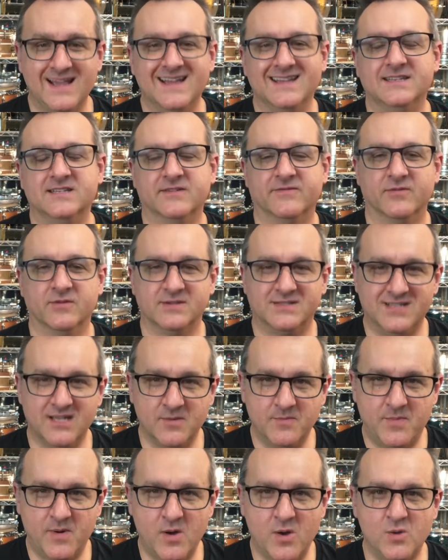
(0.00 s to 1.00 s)
different
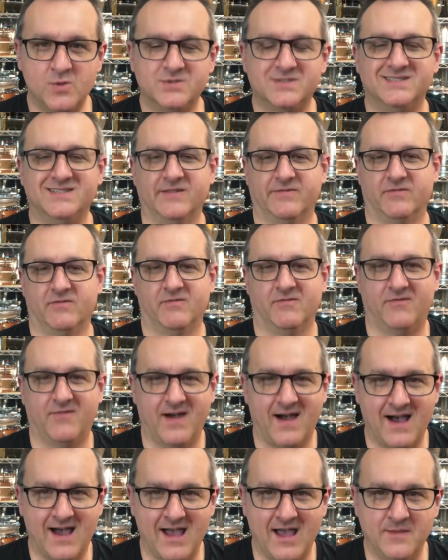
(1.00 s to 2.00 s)
tempos, different
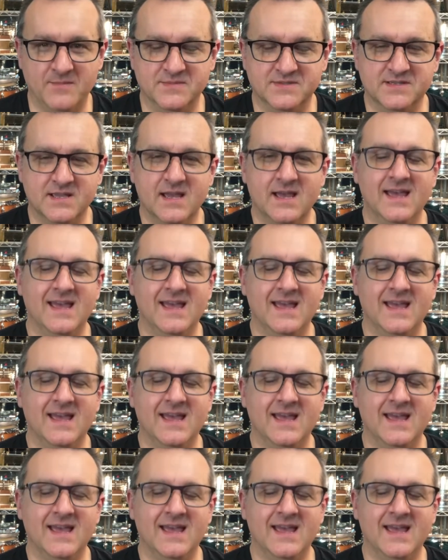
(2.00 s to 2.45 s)
vibes,